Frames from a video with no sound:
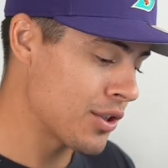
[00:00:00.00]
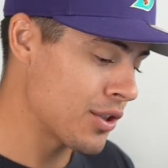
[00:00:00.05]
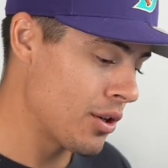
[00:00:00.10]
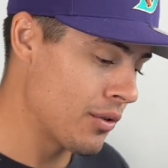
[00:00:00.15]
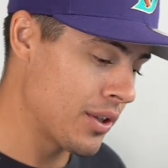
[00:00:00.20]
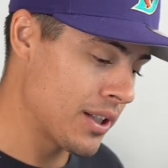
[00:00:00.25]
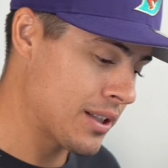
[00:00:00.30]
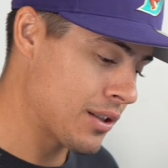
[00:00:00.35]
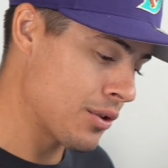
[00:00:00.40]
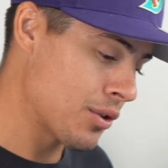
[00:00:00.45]

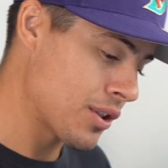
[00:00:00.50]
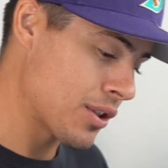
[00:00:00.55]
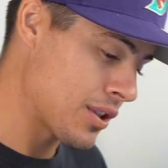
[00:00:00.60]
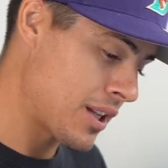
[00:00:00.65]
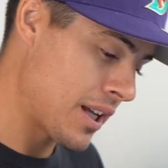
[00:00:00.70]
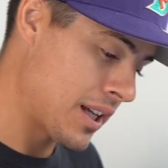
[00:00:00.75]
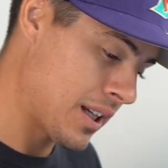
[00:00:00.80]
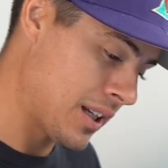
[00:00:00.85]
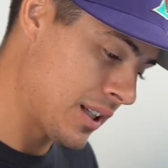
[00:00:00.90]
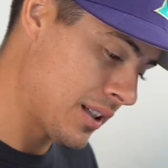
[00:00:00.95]
So this
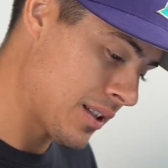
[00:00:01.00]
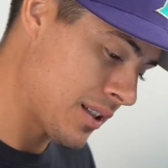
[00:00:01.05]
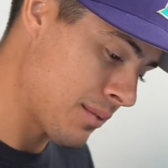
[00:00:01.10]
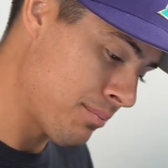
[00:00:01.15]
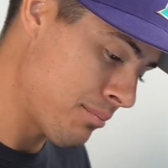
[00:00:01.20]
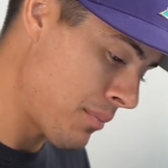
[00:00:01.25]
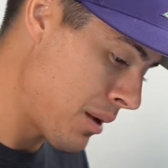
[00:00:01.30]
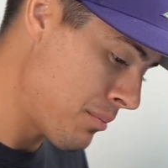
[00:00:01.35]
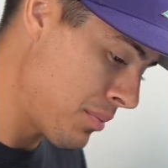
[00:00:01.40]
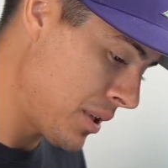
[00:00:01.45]
looks like it
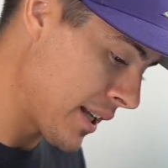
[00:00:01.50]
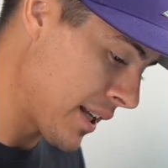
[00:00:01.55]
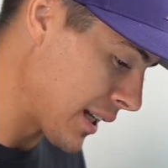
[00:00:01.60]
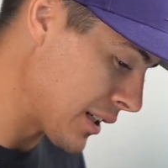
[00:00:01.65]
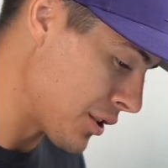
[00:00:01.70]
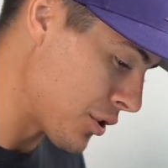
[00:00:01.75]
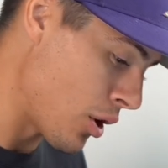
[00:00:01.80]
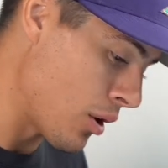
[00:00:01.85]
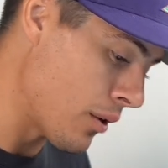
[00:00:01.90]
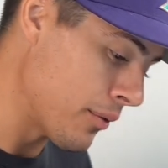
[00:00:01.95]
might be like
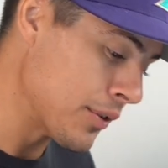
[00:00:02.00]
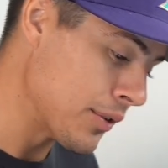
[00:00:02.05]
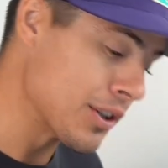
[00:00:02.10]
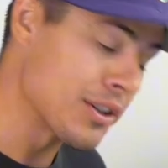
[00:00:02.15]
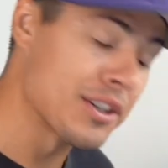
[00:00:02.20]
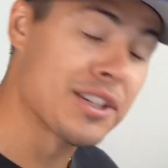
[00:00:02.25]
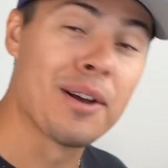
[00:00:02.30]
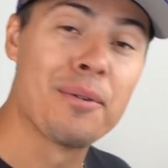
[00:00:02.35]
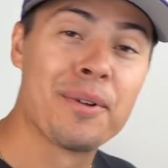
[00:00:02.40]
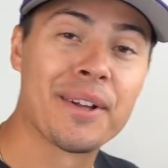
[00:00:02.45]
a dolphin
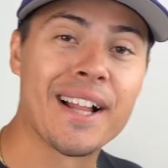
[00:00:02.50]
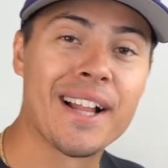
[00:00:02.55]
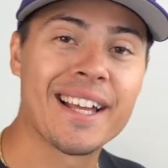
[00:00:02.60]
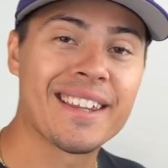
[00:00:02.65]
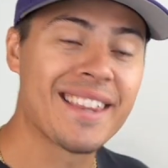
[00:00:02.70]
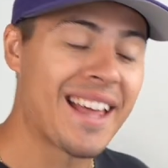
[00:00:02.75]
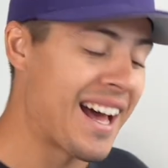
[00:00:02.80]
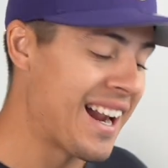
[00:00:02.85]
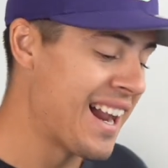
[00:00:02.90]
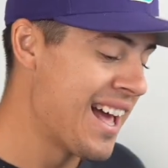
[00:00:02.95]
or something
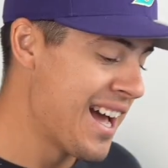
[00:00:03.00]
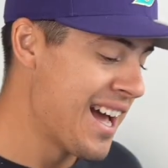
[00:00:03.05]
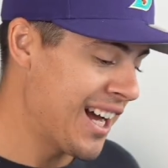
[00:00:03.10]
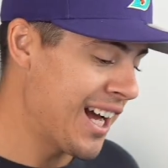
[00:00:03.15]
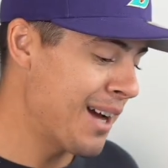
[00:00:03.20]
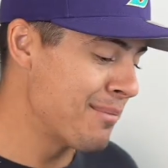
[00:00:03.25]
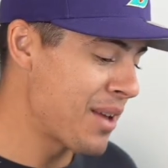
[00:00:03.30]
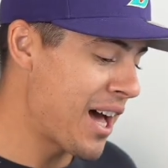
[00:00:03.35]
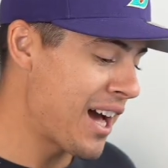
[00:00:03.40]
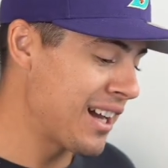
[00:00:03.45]
like that.
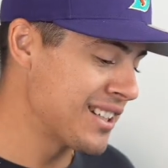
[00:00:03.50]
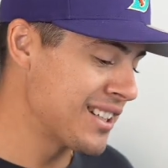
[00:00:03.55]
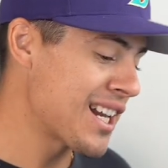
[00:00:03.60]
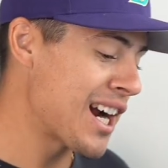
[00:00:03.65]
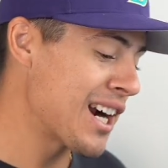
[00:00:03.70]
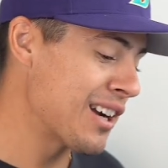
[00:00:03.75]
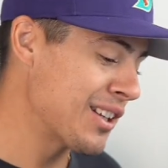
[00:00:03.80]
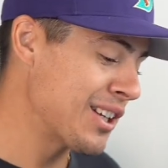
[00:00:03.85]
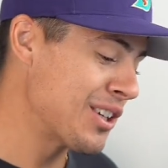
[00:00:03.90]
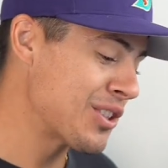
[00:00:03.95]
I'm not
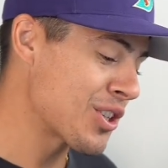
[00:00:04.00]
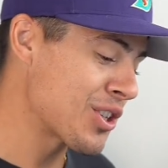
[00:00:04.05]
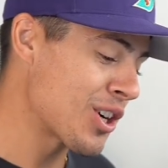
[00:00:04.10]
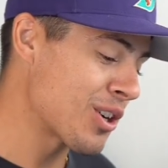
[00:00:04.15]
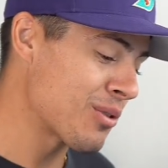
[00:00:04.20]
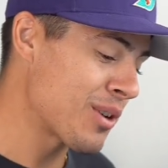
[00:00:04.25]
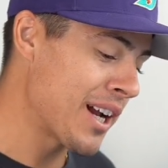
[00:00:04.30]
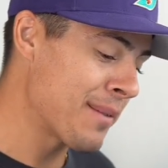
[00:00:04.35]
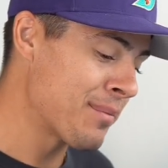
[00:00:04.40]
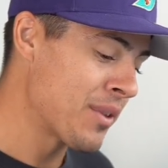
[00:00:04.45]
entirely
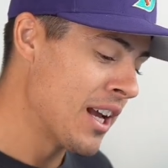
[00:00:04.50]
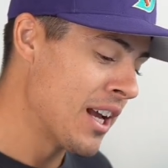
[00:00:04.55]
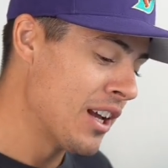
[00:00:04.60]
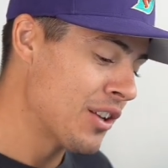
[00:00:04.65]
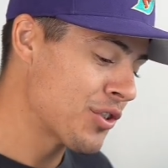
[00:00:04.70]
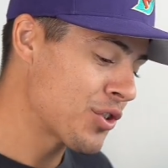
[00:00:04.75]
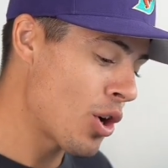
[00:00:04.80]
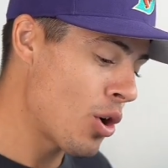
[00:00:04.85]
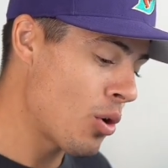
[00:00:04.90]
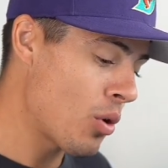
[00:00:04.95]
sure, right?
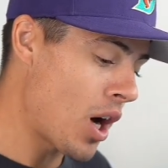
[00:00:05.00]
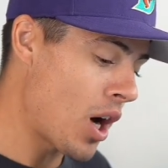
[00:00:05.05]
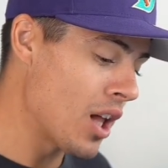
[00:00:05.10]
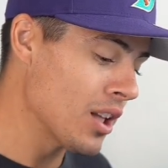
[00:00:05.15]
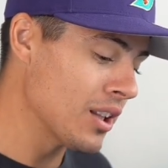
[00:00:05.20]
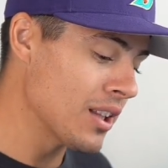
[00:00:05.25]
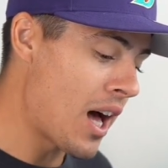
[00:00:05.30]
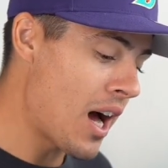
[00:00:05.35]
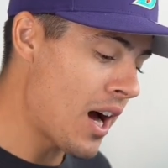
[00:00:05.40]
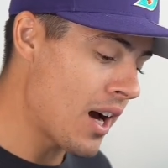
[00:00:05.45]
So
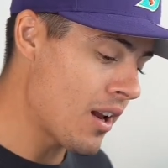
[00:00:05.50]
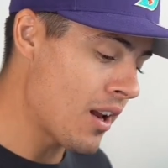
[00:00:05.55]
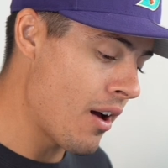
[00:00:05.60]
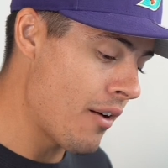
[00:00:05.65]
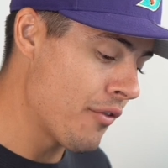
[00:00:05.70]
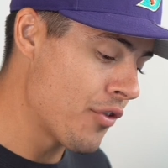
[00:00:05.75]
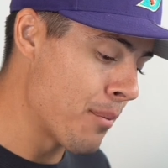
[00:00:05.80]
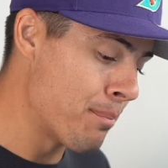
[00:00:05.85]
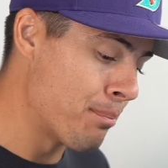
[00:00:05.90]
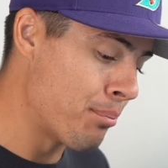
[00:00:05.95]
a lot
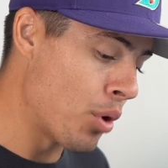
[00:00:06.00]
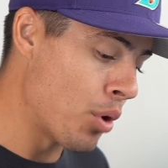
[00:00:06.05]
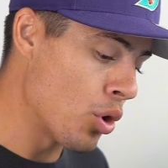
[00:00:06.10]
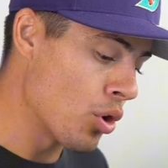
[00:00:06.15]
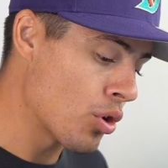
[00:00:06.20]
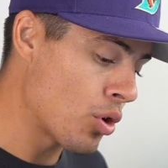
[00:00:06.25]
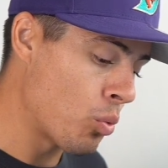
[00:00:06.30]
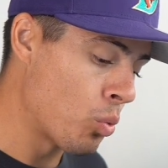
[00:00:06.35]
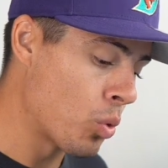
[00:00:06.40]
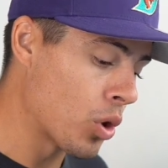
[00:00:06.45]
of the
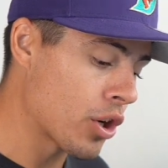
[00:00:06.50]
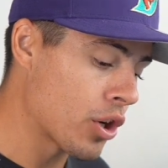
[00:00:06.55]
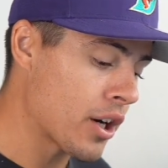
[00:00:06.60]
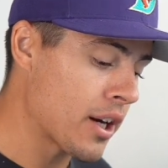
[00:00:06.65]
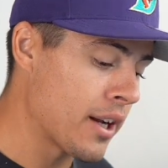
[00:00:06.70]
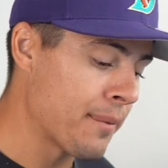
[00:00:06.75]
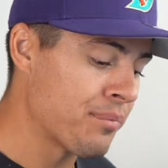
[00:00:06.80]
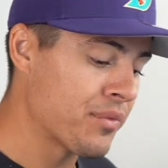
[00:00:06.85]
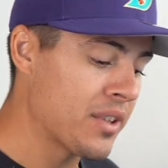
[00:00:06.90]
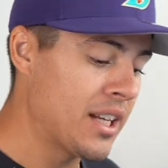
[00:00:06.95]
bulk
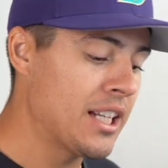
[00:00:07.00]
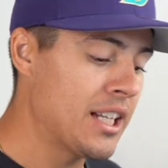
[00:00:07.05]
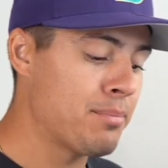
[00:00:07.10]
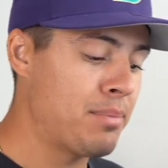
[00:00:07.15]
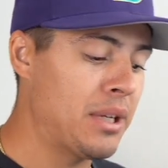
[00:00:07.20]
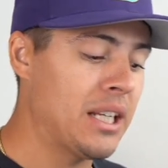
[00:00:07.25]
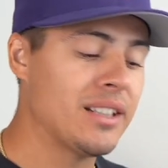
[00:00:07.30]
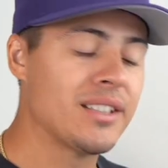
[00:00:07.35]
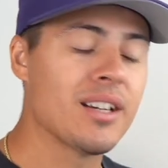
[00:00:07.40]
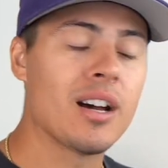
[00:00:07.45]
work is
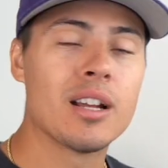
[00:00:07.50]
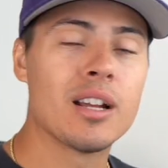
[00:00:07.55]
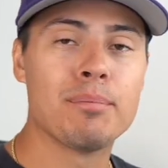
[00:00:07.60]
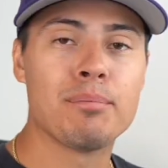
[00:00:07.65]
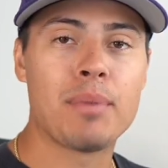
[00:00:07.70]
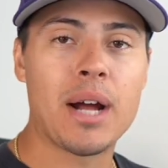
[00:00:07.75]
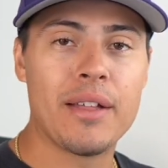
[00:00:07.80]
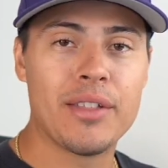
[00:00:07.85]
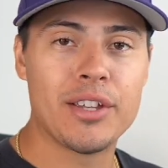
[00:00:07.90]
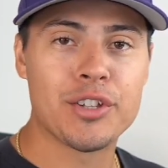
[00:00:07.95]
being
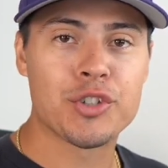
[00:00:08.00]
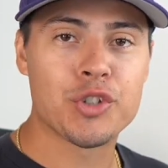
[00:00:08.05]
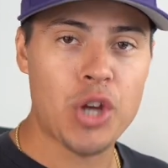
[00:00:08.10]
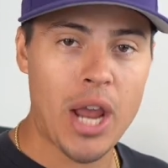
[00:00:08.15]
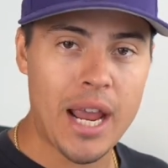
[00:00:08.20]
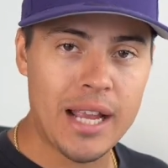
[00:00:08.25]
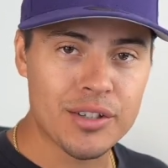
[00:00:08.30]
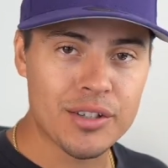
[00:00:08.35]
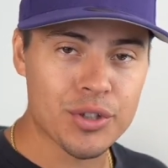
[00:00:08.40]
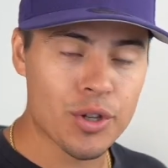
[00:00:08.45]
done by this
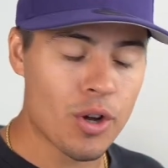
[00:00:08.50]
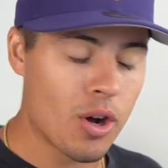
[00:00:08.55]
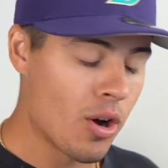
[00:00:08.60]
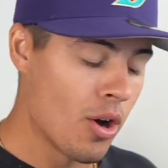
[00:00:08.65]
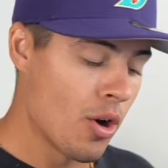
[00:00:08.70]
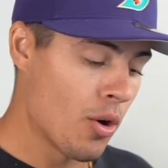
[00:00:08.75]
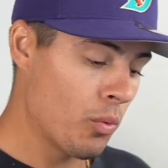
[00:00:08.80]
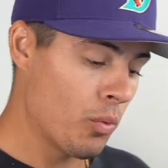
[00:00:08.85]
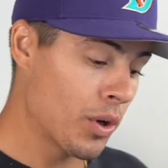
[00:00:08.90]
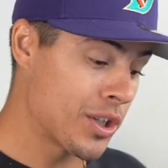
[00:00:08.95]
chainsaw,
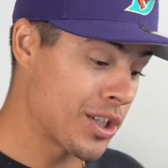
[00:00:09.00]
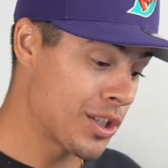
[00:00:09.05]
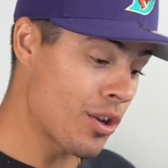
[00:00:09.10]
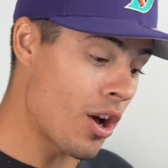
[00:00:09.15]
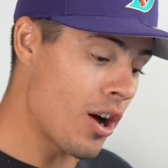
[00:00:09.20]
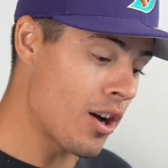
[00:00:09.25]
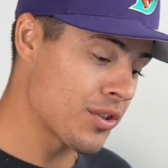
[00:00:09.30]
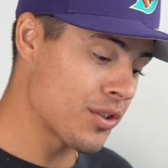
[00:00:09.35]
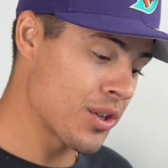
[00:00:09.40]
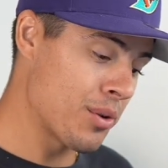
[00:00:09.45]
which is
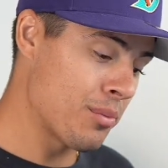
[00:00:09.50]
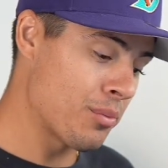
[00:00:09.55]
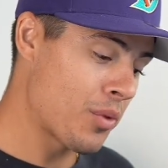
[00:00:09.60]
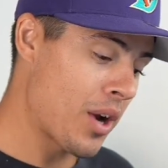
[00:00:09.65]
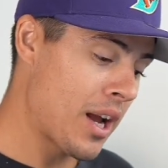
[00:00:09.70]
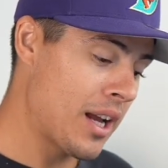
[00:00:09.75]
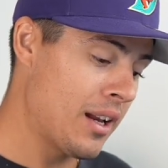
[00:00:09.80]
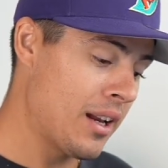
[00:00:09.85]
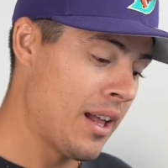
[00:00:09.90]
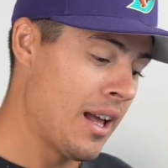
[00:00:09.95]
awesome,
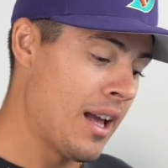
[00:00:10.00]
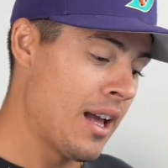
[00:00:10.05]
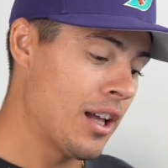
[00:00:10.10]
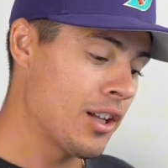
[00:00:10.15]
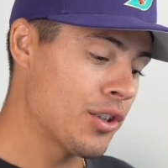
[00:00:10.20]
right?